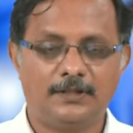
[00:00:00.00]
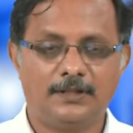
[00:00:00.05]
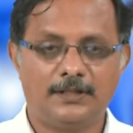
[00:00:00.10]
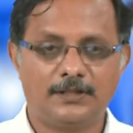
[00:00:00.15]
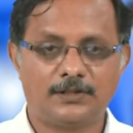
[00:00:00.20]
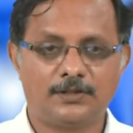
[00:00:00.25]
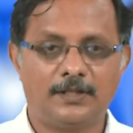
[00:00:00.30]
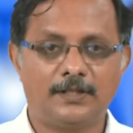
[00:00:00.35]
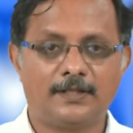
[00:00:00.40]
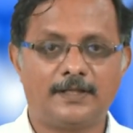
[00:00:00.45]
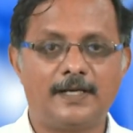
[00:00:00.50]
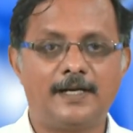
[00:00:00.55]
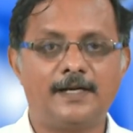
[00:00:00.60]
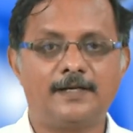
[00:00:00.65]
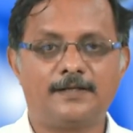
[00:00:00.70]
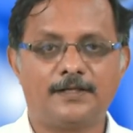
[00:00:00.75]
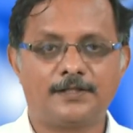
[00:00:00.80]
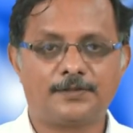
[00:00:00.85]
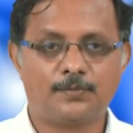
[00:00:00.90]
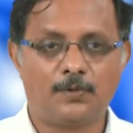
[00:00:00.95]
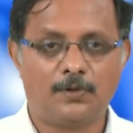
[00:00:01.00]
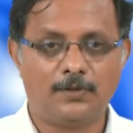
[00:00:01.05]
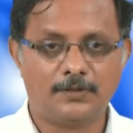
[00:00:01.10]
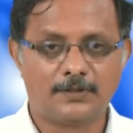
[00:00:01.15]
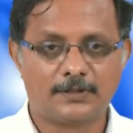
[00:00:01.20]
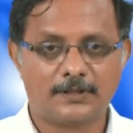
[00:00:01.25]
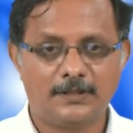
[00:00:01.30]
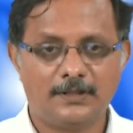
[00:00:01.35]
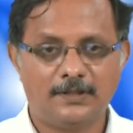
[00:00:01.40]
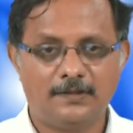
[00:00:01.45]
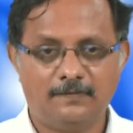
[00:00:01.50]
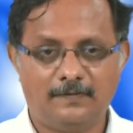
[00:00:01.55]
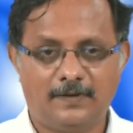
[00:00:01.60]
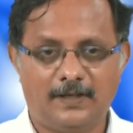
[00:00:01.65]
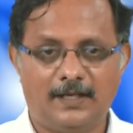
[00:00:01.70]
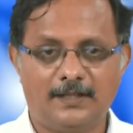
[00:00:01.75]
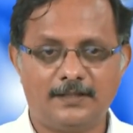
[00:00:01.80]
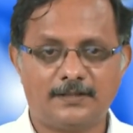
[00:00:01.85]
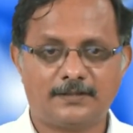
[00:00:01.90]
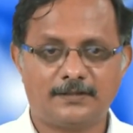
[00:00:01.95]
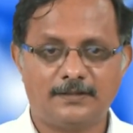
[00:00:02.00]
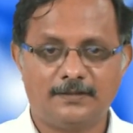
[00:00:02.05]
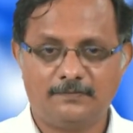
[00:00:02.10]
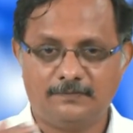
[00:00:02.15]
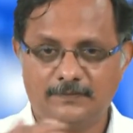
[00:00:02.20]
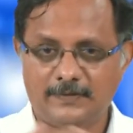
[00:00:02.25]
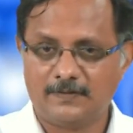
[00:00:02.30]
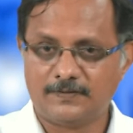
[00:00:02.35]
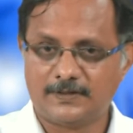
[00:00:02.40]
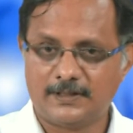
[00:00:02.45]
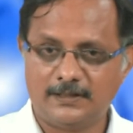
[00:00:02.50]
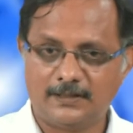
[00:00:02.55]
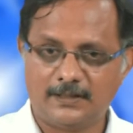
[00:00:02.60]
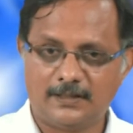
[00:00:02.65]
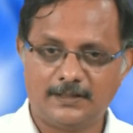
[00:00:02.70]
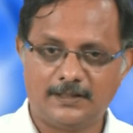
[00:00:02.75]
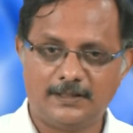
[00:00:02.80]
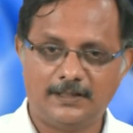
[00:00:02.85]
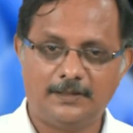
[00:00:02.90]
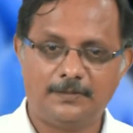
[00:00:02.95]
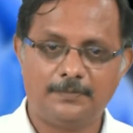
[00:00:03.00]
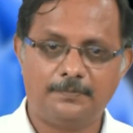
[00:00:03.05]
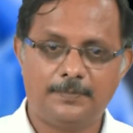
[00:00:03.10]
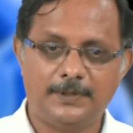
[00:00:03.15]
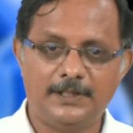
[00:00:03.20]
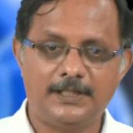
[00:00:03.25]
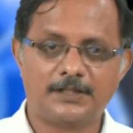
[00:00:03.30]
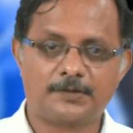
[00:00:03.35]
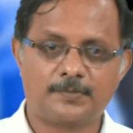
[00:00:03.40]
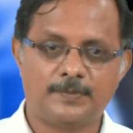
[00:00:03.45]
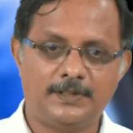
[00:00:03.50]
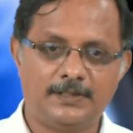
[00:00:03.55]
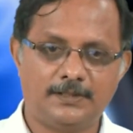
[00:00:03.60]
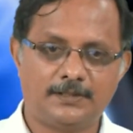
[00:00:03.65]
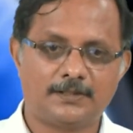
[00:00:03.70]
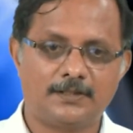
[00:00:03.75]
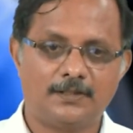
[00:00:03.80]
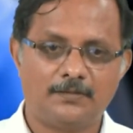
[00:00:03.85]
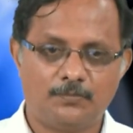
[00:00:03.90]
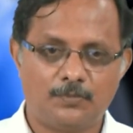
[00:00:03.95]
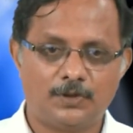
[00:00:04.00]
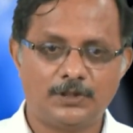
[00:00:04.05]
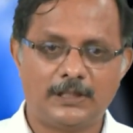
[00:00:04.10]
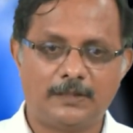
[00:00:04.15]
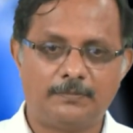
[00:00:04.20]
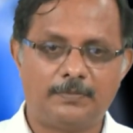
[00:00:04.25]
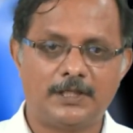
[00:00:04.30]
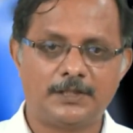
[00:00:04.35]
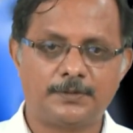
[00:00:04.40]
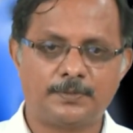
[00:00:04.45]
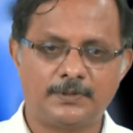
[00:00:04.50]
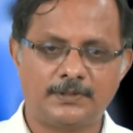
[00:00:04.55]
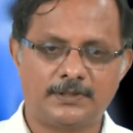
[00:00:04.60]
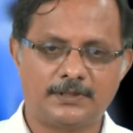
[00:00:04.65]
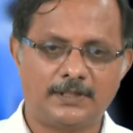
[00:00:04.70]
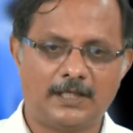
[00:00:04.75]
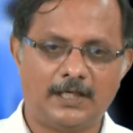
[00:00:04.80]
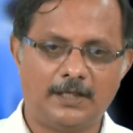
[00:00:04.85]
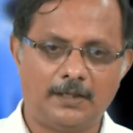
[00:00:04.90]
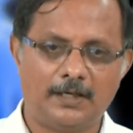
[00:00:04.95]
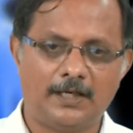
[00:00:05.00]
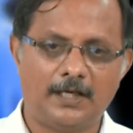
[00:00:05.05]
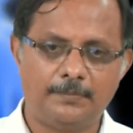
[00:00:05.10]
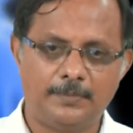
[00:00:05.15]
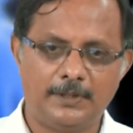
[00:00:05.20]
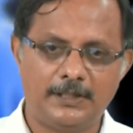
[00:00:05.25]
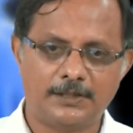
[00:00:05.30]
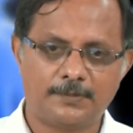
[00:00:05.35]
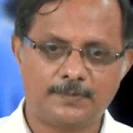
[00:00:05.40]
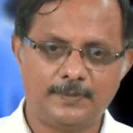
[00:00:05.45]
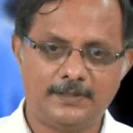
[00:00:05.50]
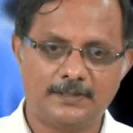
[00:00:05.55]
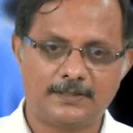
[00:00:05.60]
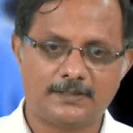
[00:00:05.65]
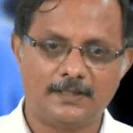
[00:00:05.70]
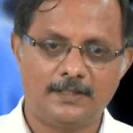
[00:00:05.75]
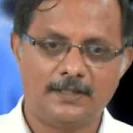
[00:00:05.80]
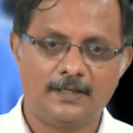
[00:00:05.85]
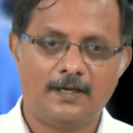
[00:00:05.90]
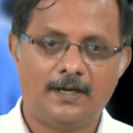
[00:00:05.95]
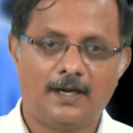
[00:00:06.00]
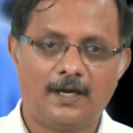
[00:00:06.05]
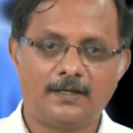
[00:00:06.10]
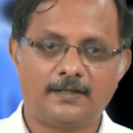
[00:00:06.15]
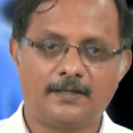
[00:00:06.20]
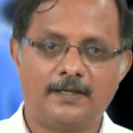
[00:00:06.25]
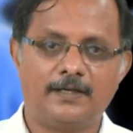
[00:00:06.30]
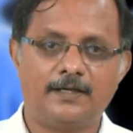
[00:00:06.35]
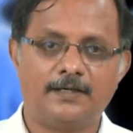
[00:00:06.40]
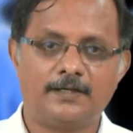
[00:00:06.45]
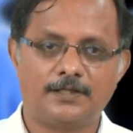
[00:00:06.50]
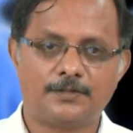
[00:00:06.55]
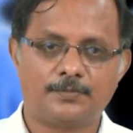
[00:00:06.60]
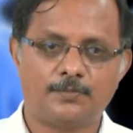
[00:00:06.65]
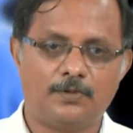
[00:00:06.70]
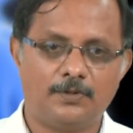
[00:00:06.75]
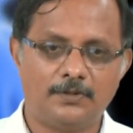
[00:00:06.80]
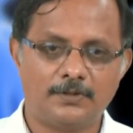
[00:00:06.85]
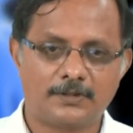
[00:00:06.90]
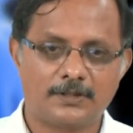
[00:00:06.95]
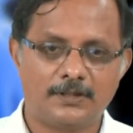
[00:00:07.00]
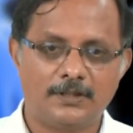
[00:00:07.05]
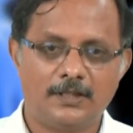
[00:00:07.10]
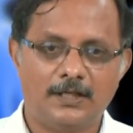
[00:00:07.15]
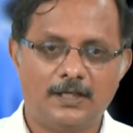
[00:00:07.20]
it is not a graded response, whereas we have seen that the PSPs, both ePSPs and iPSPs are graded response,